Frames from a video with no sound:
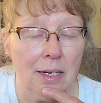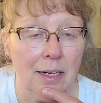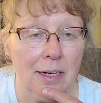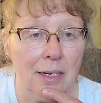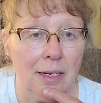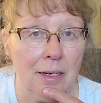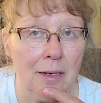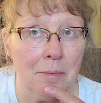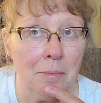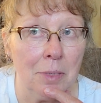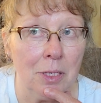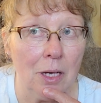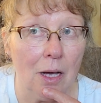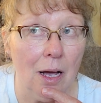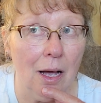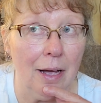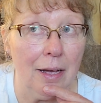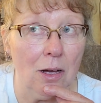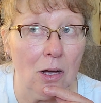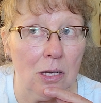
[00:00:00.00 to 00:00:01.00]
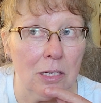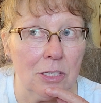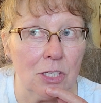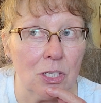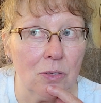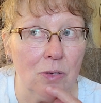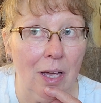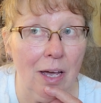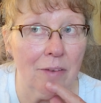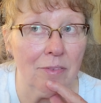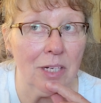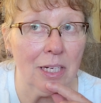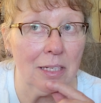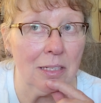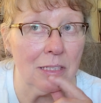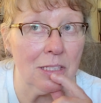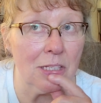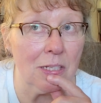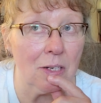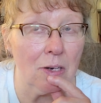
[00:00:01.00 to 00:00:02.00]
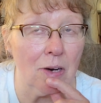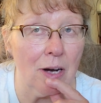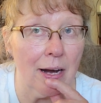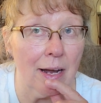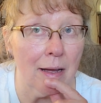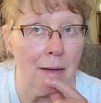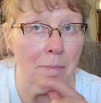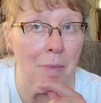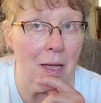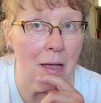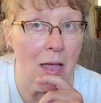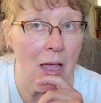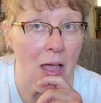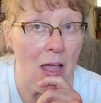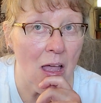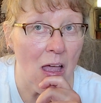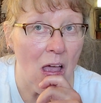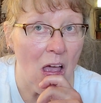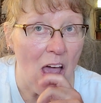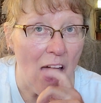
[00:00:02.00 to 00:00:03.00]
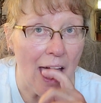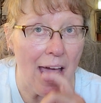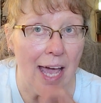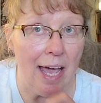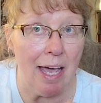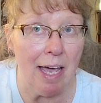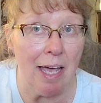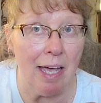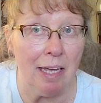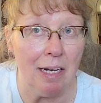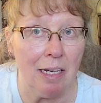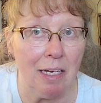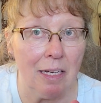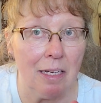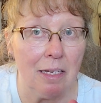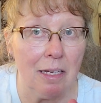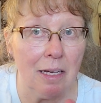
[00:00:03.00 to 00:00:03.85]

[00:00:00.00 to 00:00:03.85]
I also have an Instagram, and